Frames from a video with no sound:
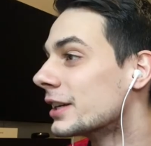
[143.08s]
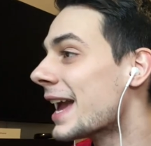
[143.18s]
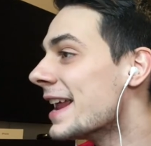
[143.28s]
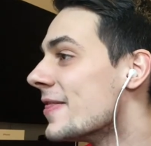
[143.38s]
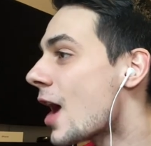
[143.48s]

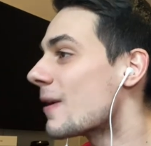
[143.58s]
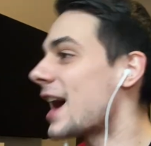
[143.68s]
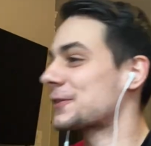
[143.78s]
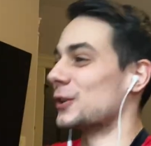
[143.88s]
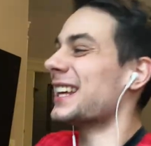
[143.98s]
Get in there,
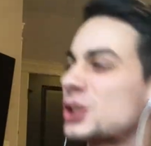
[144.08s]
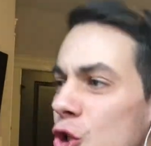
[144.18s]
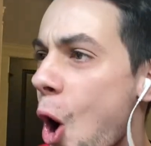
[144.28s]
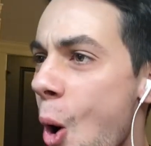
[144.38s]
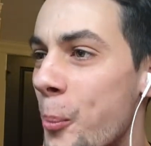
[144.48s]
Rashford. Let's
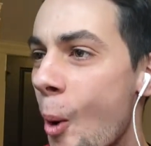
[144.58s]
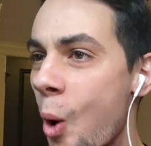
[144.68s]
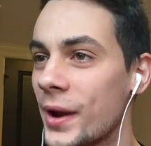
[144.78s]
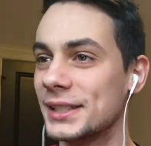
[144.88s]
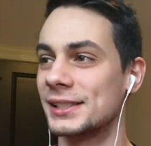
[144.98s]
go,
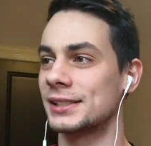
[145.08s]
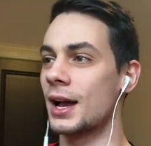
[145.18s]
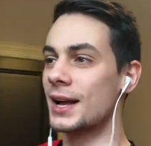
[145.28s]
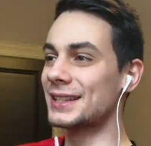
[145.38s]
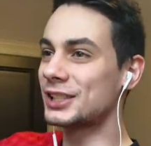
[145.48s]
boys.
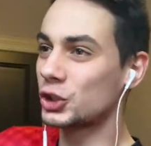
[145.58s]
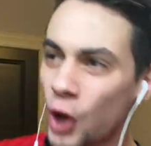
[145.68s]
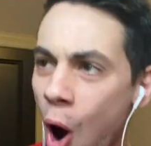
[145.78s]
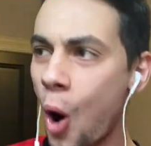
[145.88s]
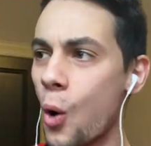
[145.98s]
Let's
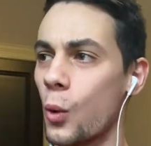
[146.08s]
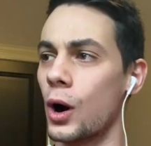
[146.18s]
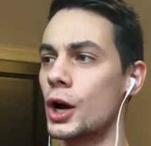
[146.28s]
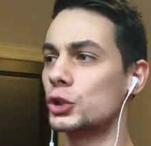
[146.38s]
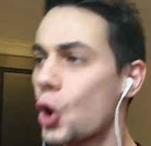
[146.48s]

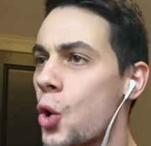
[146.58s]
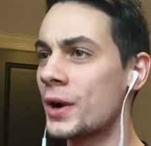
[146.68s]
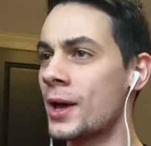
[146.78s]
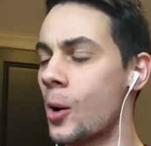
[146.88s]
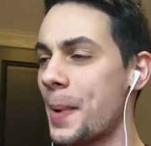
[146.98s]
go.
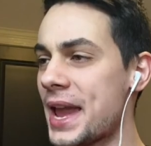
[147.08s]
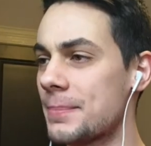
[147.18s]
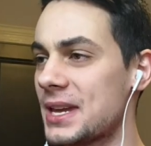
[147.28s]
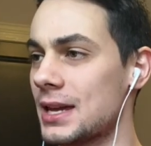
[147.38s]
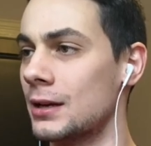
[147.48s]
2-0,
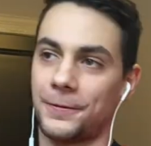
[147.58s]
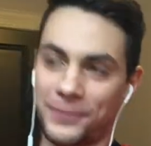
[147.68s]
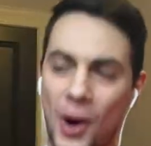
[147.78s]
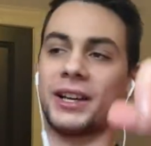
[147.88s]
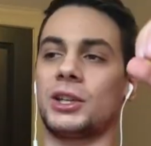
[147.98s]
baby.
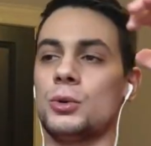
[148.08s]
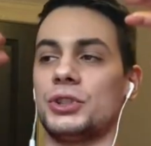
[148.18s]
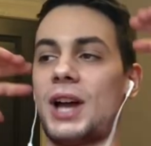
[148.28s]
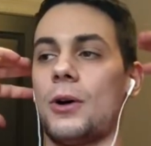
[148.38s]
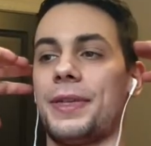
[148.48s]
Fuck you,
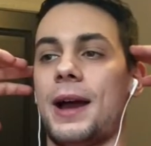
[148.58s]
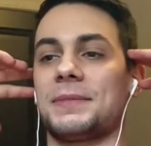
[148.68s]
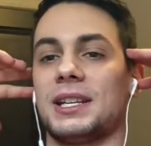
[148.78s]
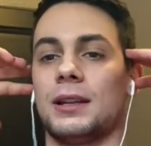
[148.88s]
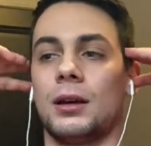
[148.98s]

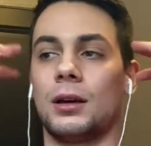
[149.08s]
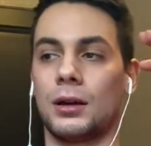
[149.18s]
Southampton.